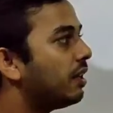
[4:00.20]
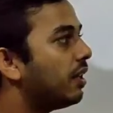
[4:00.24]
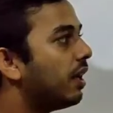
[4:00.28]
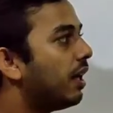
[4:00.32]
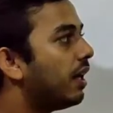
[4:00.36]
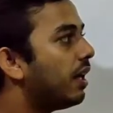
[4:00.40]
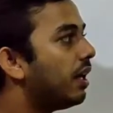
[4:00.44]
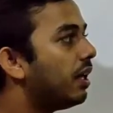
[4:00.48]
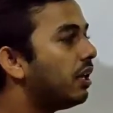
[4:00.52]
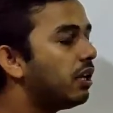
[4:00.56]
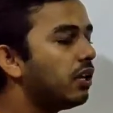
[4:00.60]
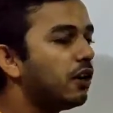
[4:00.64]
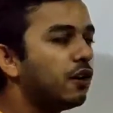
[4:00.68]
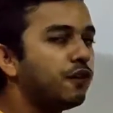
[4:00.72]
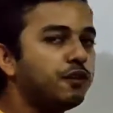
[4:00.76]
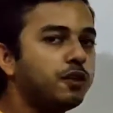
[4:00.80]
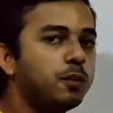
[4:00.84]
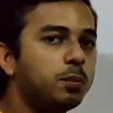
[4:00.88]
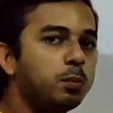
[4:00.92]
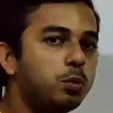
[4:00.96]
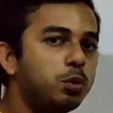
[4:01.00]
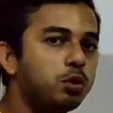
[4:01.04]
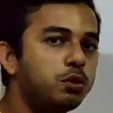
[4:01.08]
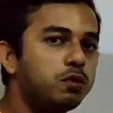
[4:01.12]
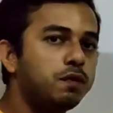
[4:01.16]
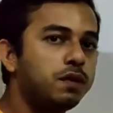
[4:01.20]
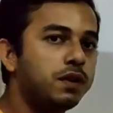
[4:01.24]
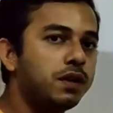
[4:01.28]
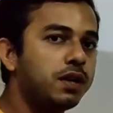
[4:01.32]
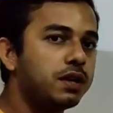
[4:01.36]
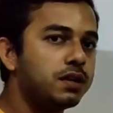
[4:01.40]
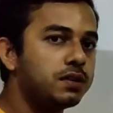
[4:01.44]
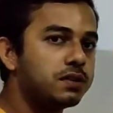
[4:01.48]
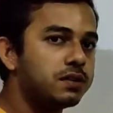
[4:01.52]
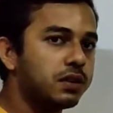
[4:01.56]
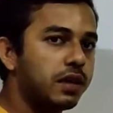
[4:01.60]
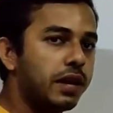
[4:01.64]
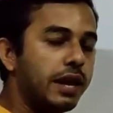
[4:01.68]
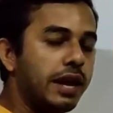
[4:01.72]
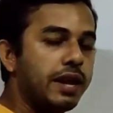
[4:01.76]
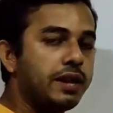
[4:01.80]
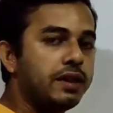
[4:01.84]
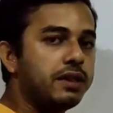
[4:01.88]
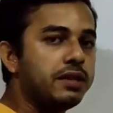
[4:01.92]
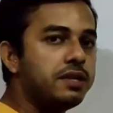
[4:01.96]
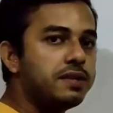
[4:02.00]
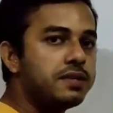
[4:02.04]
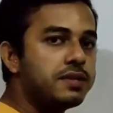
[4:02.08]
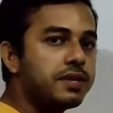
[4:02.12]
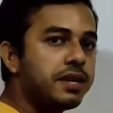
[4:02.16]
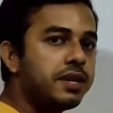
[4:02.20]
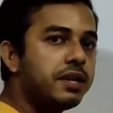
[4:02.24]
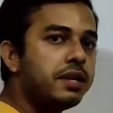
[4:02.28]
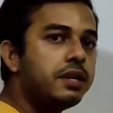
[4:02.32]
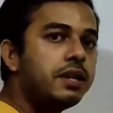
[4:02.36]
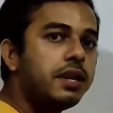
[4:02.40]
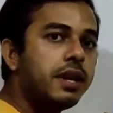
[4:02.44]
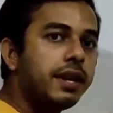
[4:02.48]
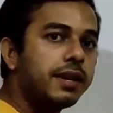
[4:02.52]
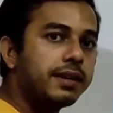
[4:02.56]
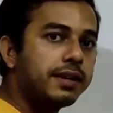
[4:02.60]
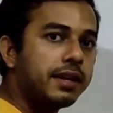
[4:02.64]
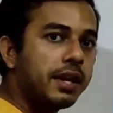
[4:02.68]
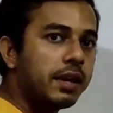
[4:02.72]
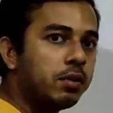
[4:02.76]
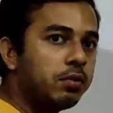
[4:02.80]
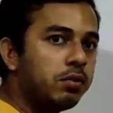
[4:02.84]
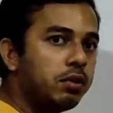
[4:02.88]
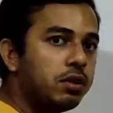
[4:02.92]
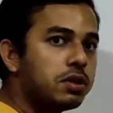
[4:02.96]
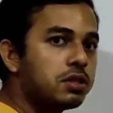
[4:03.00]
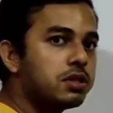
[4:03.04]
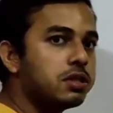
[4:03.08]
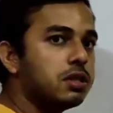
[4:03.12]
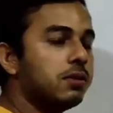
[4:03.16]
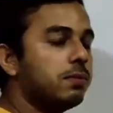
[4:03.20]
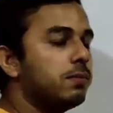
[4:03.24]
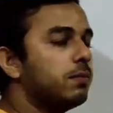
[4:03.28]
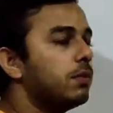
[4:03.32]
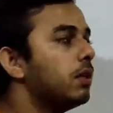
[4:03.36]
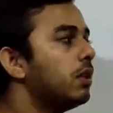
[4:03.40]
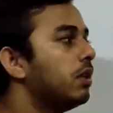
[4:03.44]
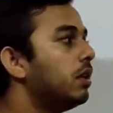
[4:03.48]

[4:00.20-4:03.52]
the area of the both figures, and these are in rectangular shape,